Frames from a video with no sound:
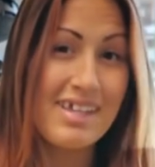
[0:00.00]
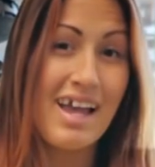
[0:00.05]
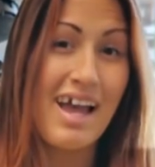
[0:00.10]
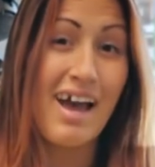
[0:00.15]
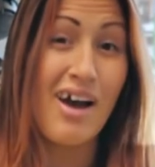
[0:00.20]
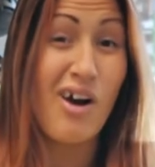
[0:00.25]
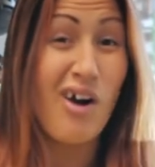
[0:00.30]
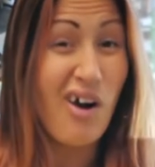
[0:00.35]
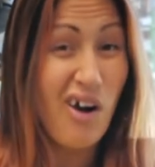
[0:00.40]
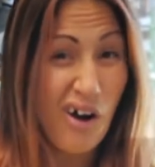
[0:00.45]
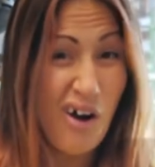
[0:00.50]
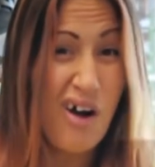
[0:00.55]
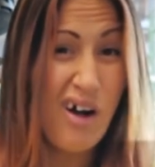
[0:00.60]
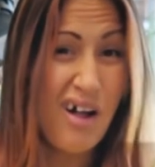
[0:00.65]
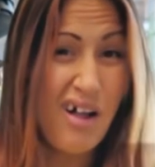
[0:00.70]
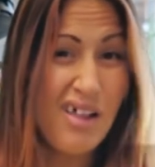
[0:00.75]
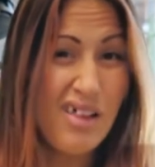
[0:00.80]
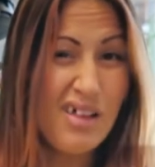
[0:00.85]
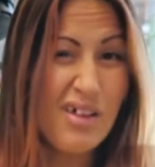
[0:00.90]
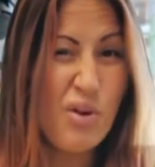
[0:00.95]
at
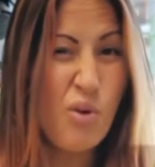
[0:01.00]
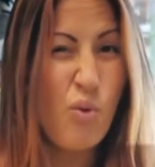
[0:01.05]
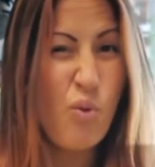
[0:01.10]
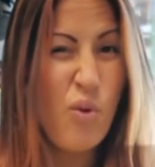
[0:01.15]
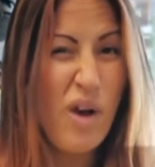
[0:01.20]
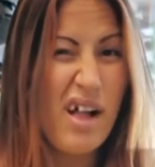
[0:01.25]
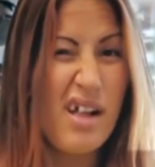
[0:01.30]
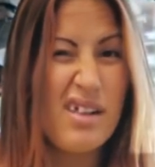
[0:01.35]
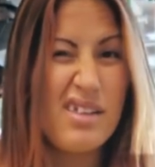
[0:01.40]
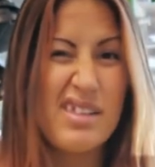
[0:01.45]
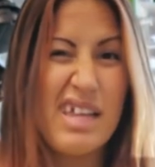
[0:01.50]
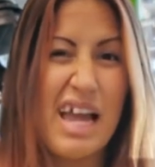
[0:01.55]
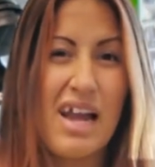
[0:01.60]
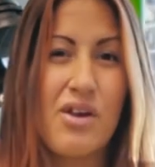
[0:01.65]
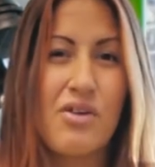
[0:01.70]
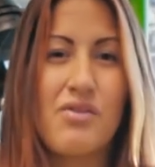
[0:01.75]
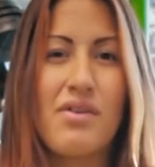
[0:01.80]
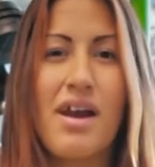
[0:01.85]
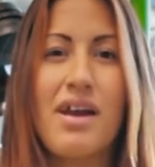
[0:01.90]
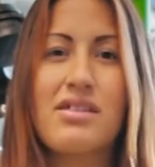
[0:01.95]
all weld
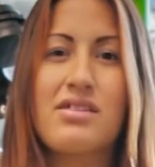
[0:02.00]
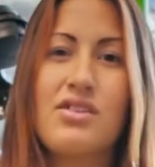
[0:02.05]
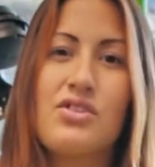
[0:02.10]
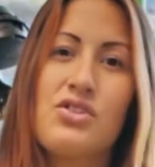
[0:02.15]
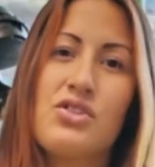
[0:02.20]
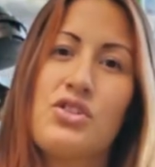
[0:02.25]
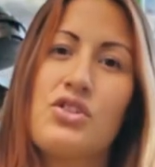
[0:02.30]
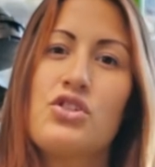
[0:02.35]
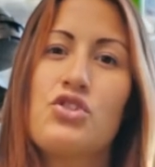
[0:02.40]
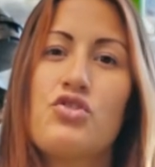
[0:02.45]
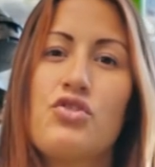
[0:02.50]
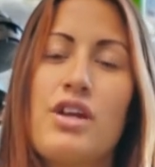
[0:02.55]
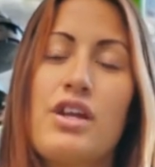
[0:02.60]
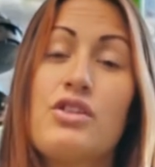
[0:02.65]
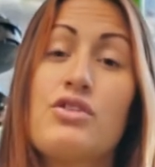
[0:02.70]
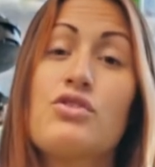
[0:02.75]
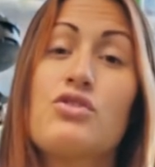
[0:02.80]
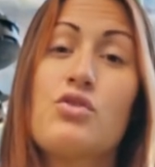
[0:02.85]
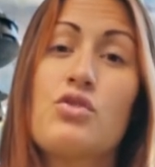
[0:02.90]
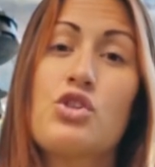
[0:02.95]
our racks onto your
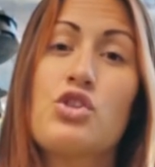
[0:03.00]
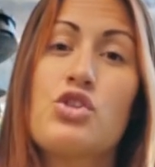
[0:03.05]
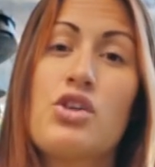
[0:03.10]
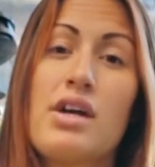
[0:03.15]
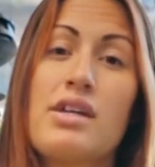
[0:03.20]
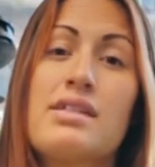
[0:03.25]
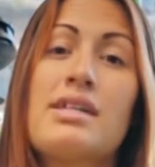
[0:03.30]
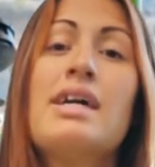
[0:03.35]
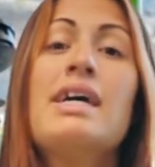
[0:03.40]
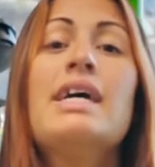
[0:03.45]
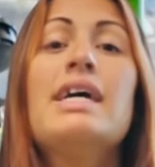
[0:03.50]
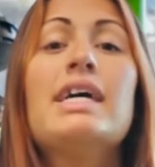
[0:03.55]
trailers or trucks